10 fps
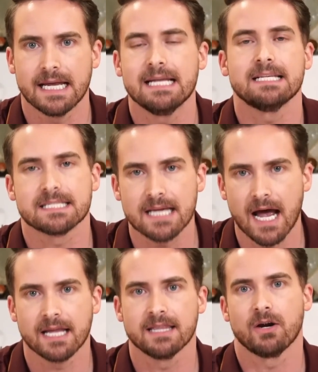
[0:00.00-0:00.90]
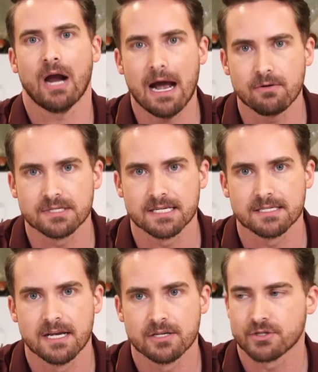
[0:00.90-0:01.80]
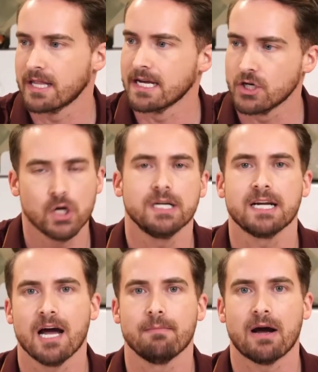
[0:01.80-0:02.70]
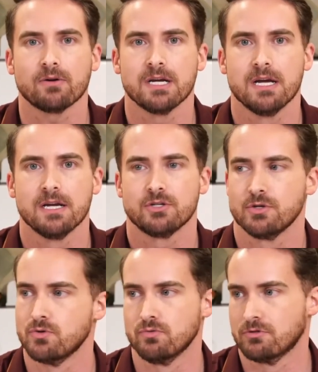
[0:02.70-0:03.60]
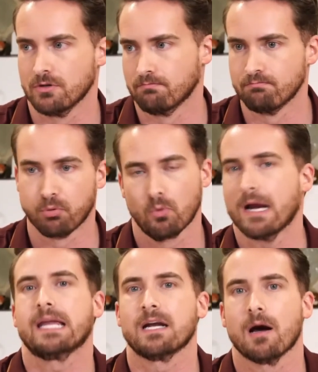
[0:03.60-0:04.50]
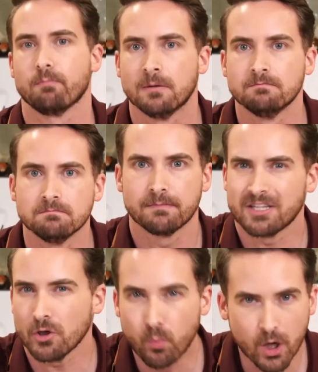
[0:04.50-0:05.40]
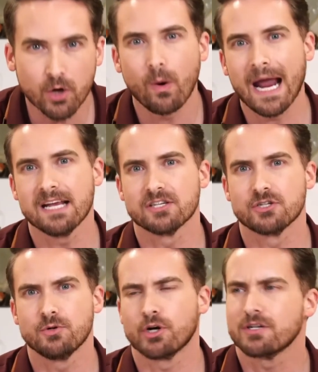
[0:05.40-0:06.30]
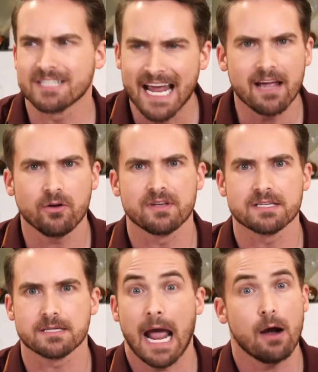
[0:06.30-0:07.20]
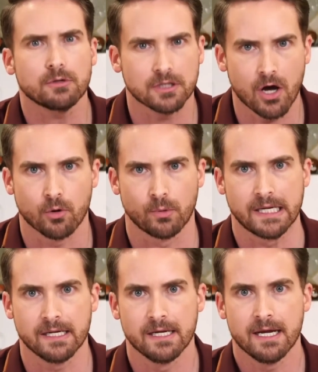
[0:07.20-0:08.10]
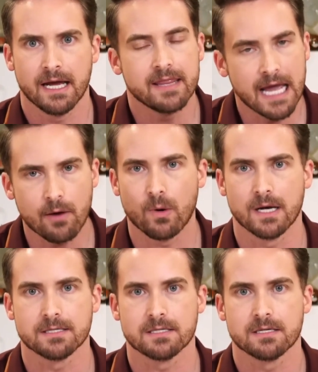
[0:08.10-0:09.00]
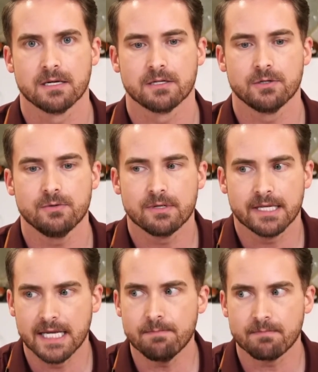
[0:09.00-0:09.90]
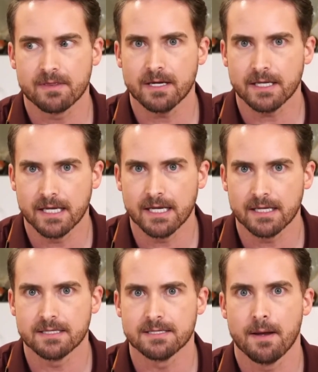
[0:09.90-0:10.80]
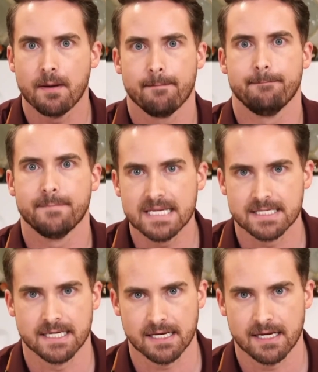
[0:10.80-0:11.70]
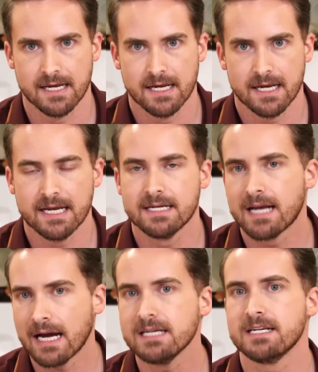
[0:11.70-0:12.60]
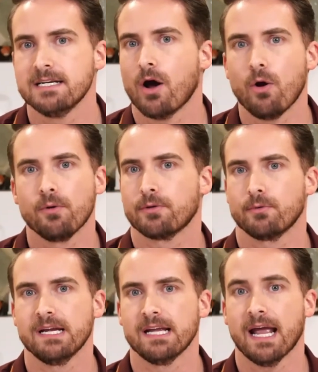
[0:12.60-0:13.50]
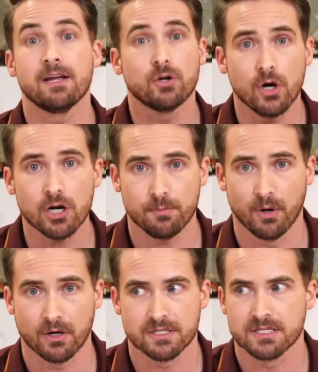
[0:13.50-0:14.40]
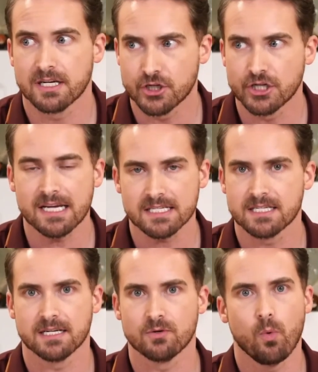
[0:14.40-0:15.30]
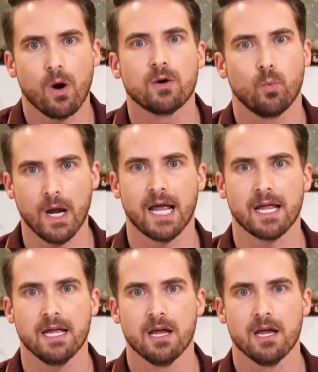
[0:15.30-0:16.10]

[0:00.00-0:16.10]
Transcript: inside their houses so they couldn't come out to break it up. But there were ways to curtail this outlawry, and that was to keep the kids busy. In 1903, a cookbook suggested one way